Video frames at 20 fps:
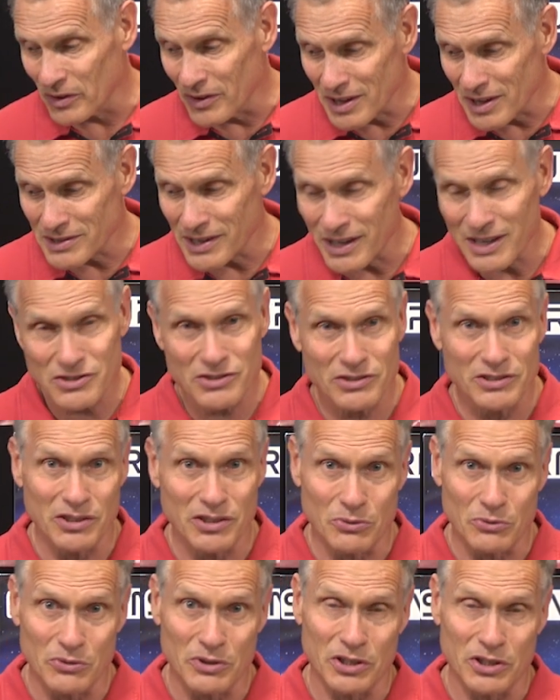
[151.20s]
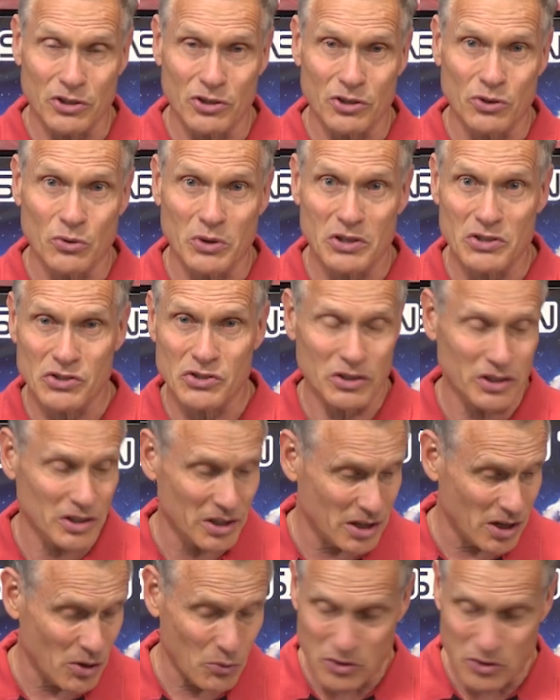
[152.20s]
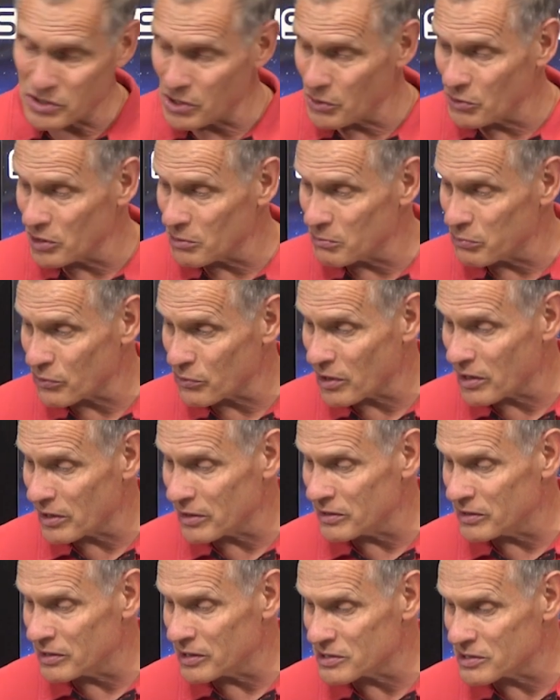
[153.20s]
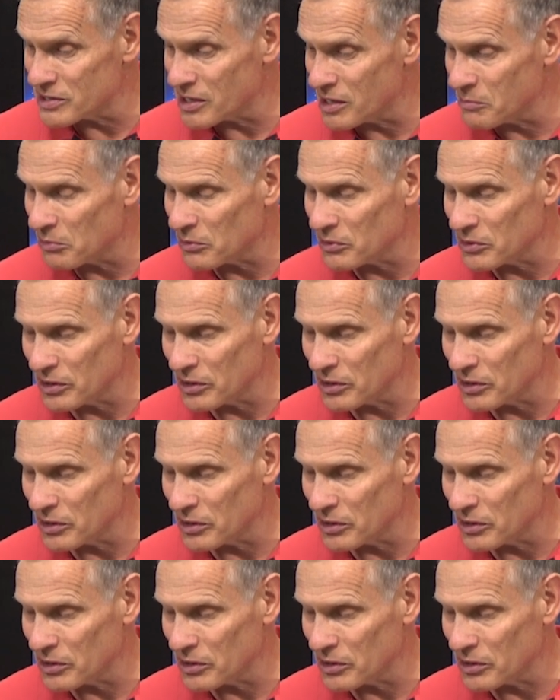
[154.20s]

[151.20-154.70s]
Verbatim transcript: That's actually a really good question, and I wish I would have brought an example